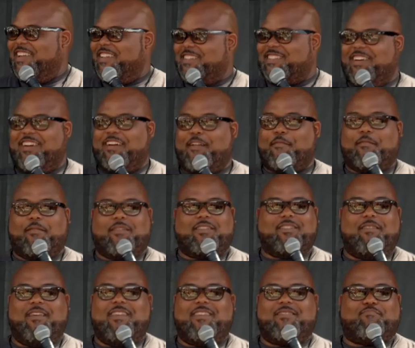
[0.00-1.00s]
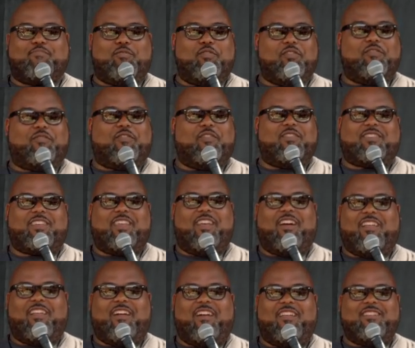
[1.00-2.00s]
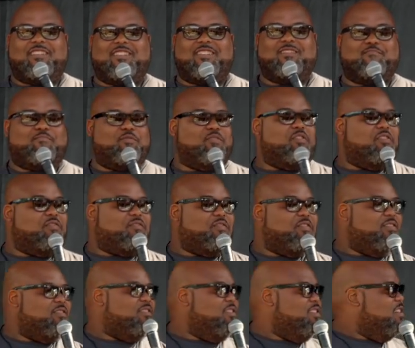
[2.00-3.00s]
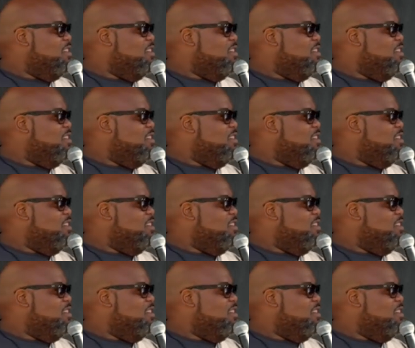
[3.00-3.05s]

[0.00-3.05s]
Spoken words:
Yes, sir. It's beautiful to see y'all. This is beautiful.